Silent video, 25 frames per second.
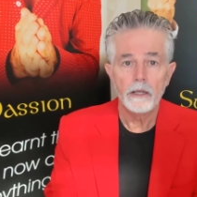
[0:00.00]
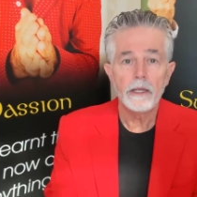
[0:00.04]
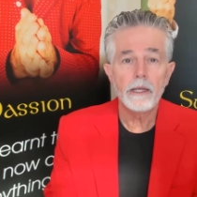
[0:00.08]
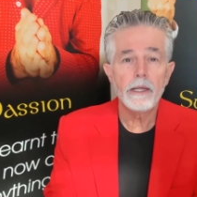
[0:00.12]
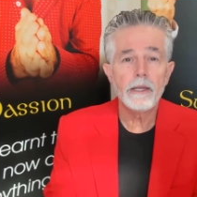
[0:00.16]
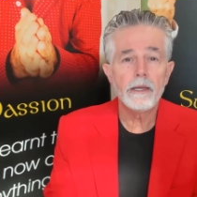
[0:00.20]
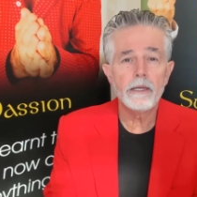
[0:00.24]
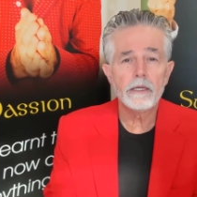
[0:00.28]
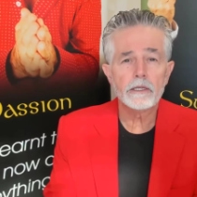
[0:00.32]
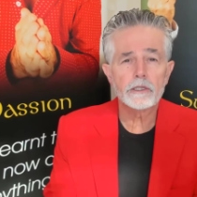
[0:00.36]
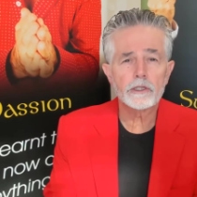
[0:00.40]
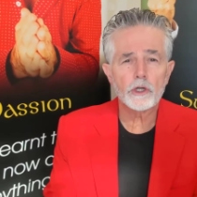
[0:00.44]

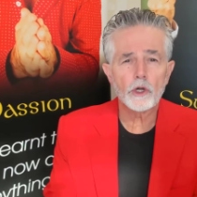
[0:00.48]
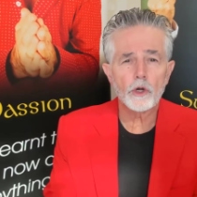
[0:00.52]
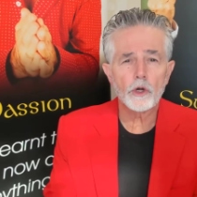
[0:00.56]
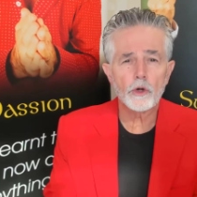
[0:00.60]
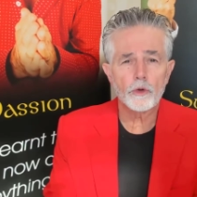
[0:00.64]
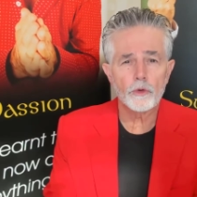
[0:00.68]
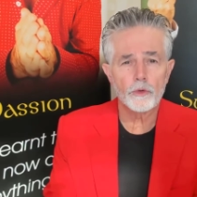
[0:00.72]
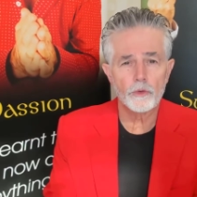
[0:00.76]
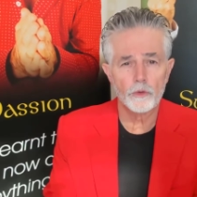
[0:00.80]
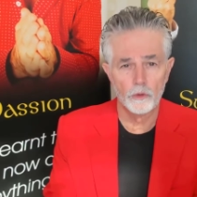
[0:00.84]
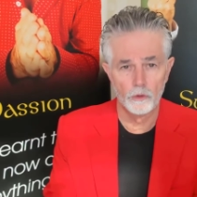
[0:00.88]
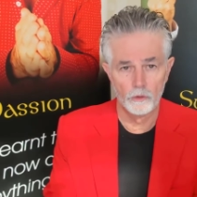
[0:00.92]
It is
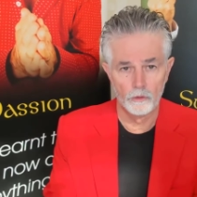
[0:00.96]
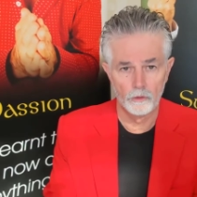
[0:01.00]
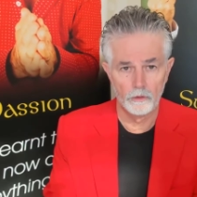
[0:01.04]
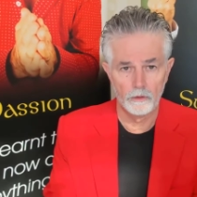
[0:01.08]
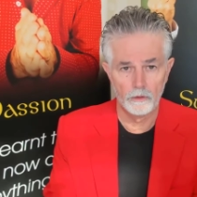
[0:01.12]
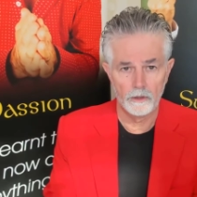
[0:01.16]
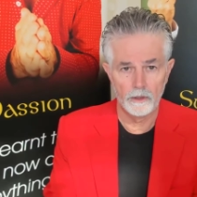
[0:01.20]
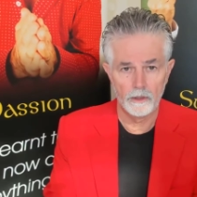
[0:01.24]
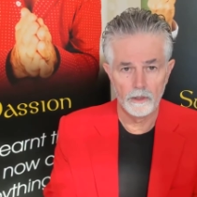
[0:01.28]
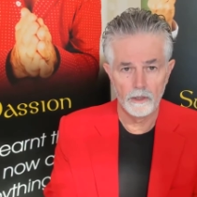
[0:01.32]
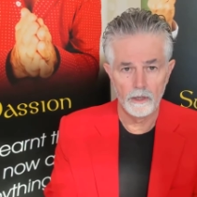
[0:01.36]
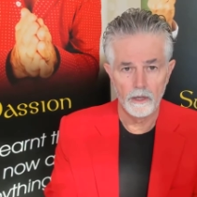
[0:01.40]

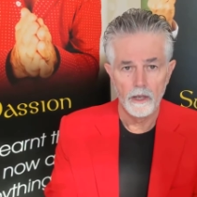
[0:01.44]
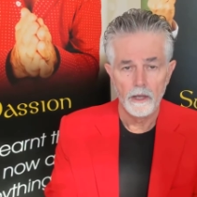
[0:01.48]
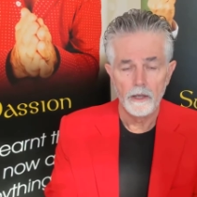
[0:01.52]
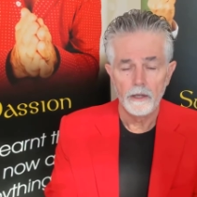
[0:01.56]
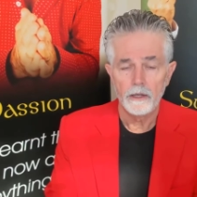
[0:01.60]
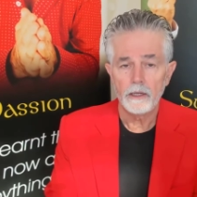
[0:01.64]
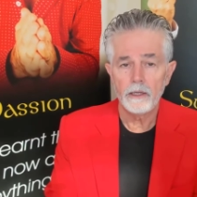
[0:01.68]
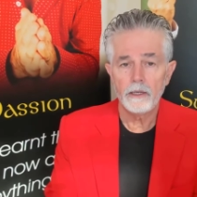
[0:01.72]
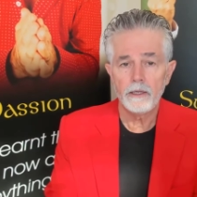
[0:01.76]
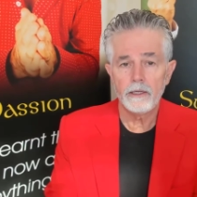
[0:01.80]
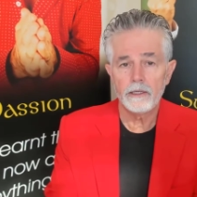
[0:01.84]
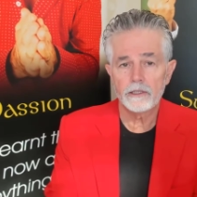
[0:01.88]
cruel.
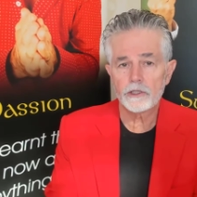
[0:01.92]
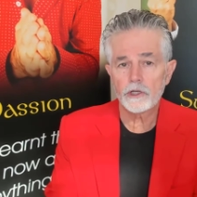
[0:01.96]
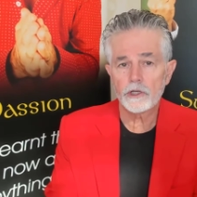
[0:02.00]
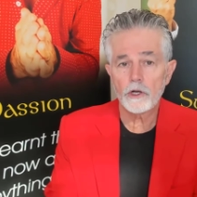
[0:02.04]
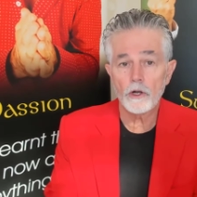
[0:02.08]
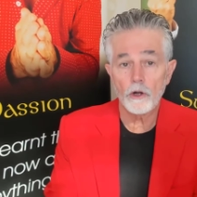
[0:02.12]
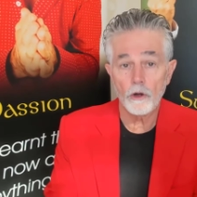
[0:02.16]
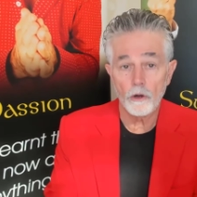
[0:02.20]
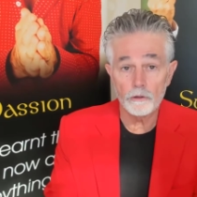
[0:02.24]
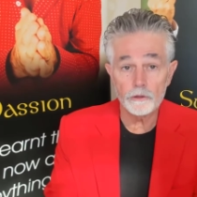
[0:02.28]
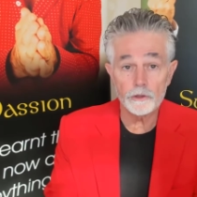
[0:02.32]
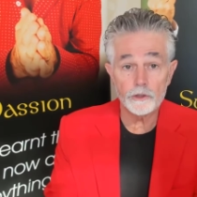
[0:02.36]
It is
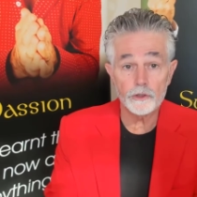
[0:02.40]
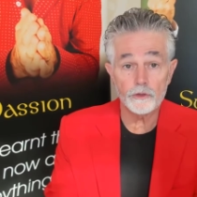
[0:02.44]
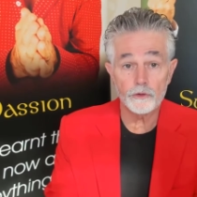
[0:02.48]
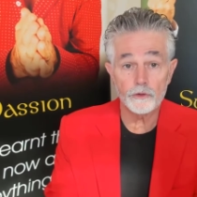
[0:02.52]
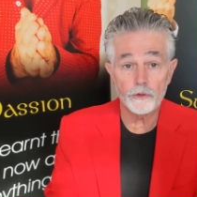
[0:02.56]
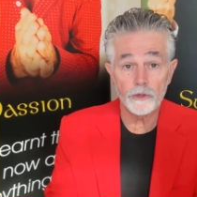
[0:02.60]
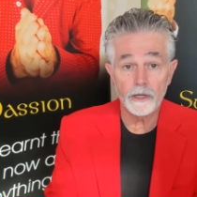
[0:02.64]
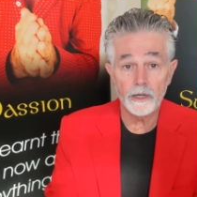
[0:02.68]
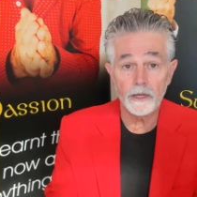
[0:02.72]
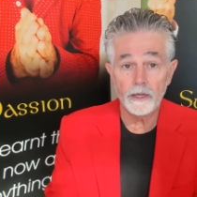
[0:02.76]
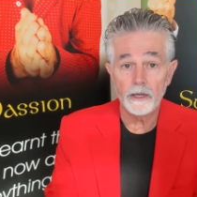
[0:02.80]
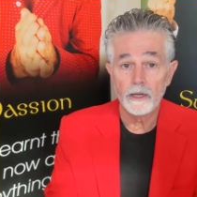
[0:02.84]

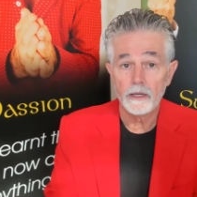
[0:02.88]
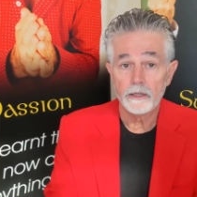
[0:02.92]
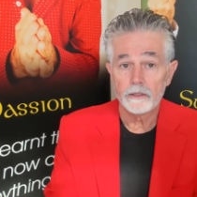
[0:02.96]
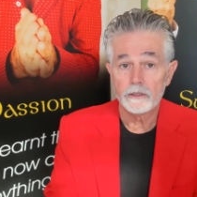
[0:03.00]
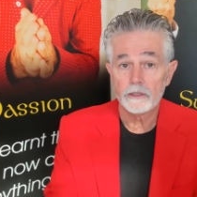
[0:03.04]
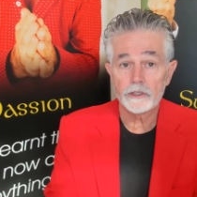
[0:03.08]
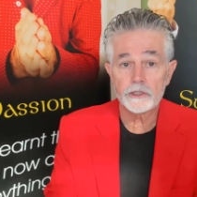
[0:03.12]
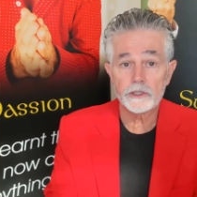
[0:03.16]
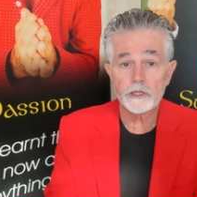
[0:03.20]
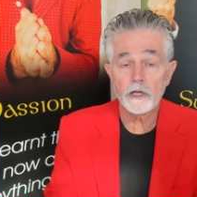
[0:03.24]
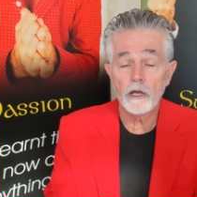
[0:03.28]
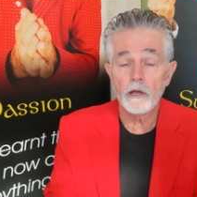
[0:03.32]
contrary
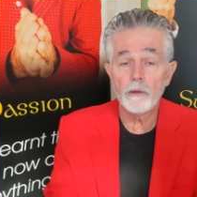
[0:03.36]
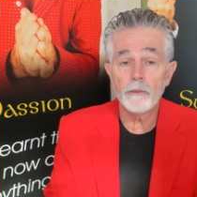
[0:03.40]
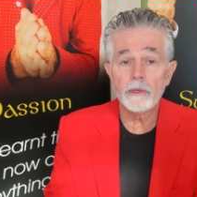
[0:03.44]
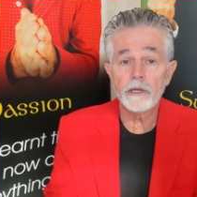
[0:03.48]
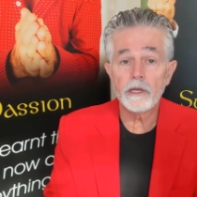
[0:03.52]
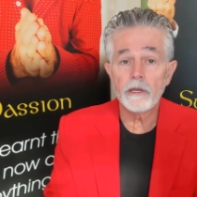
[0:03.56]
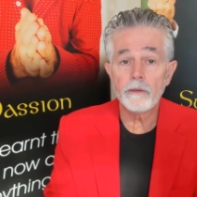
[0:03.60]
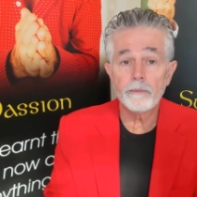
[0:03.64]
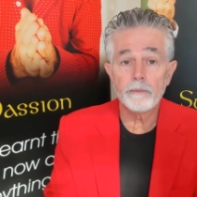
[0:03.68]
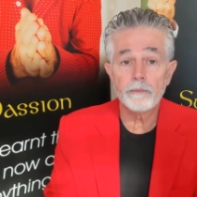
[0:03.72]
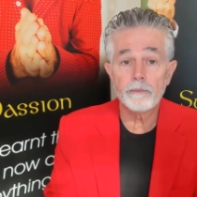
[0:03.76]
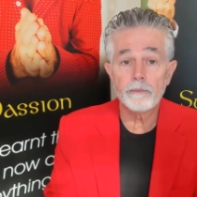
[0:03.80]
to so
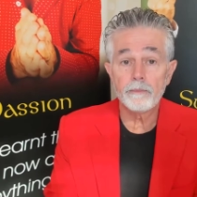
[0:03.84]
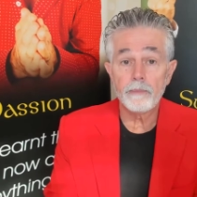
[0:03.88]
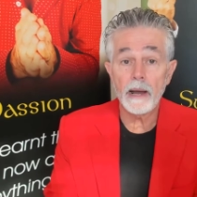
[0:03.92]
many